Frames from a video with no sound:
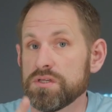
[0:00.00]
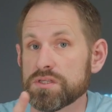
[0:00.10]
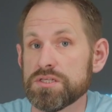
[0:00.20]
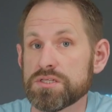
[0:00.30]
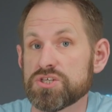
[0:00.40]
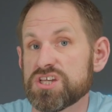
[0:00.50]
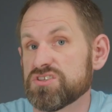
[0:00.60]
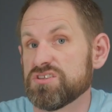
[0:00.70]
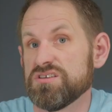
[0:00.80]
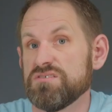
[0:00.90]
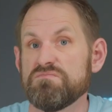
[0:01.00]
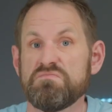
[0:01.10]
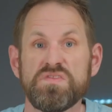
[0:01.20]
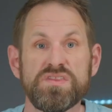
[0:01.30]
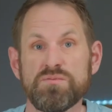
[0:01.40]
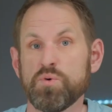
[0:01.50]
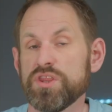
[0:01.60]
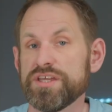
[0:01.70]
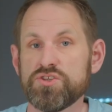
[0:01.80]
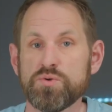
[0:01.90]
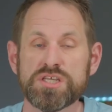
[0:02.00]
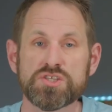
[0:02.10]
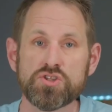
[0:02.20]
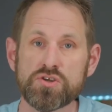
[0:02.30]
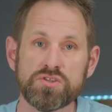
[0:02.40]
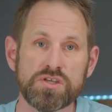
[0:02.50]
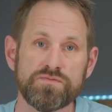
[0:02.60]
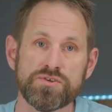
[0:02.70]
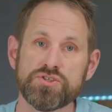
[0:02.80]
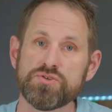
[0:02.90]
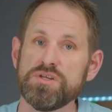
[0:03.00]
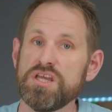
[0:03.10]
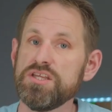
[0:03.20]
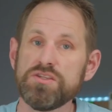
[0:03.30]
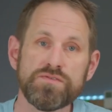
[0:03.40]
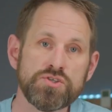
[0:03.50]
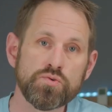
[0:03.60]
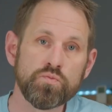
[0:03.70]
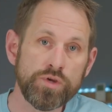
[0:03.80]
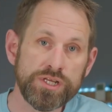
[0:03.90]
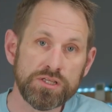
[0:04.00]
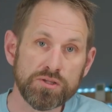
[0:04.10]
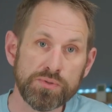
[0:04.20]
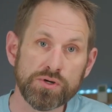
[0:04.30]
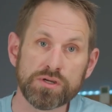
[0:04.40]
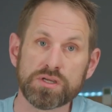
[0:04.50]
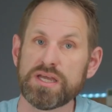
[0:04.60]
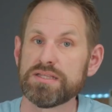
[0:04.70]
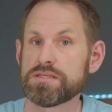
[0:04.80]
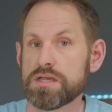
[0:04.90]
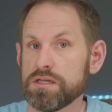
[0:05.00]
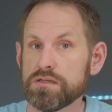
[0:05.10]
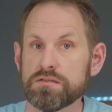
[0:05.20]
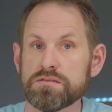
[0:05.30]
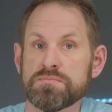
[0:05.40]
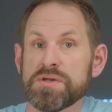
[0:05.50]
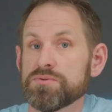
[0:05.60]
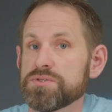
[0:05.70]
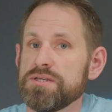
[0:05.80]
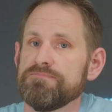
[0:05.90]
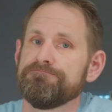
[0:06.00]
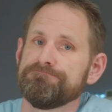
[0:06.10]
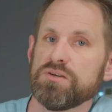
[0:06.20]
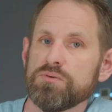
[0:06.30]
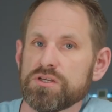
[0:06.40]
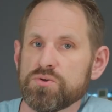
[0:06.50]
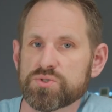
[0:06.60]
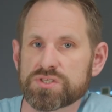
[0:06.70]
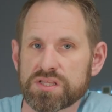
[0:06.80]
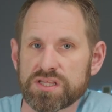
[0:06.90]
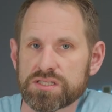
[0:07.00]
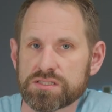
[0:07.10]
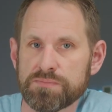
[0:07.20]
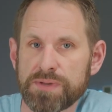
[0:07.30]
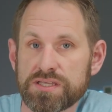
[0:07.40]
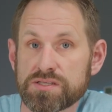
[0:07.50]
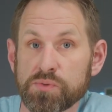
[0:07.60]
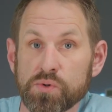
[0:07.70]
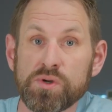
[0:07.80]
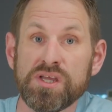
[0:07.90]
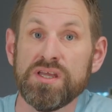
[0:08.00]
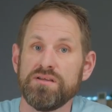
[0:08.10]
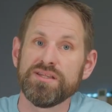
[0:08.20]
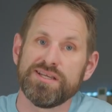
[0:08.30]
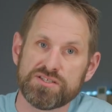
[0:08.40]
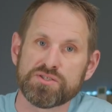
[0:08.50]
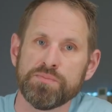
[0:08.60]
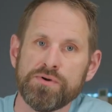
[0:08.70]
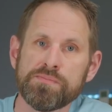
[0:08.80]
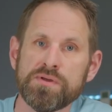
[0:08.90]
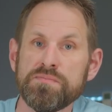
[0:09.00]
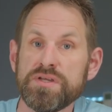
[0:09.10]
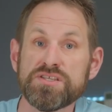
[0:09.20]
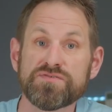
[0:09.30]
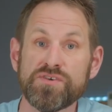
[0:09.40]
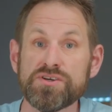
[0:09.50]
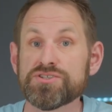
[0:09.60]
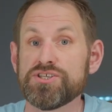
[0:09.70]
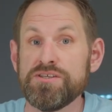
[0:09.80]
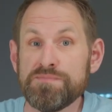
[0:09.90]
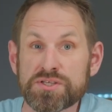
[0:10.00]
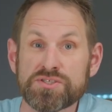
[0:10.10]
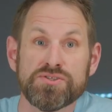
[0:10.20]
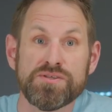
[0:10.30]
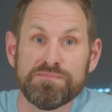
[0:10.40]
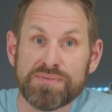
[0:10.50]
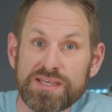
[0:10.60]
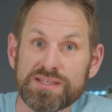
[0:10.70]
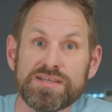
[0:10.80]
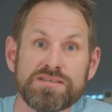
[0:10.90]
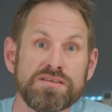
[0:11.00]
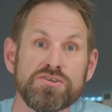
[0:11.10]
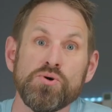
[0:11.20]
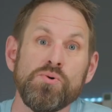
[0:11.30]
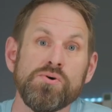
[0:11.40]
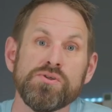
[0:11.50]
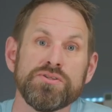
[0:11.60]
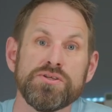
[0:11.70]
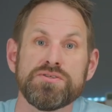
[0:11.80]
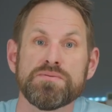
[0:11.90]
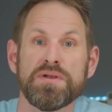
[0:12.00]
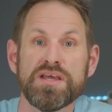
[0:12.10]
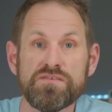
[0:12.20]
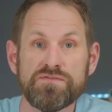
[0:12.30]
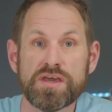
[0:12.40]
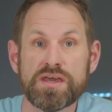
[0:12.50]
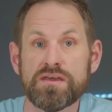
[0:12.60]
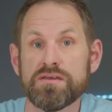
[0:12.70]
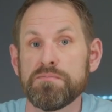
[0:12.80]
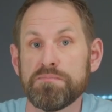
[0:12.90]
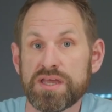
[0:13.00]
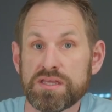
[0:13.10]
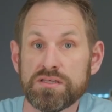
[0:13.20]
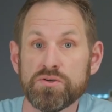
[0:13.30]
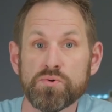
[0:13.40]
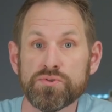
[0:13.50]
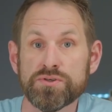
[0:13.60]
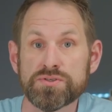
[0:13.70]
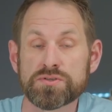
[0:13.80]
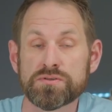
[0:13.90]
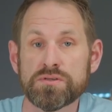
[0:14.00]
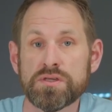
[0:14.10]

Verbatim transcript: They suggest that what they're doing is no different to an individual reading the book and telling others about it. Well, of course, that's debatable, and that's the problem. It's far cheaper to debate this in court than to play fair and pay the authors.